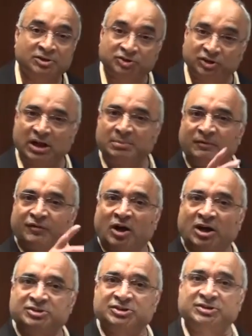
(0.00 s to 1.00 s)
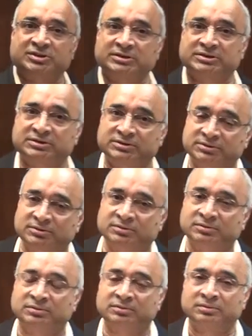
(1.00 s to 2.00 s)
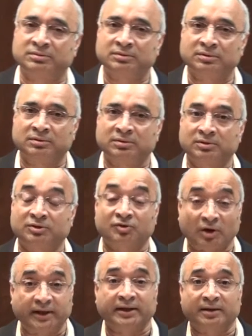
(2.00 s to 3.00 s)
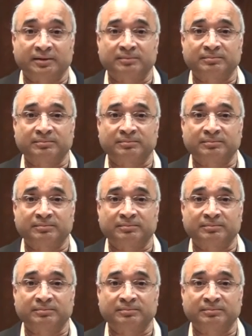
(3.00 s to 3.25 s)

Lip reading: Stream of consciousness. Try it.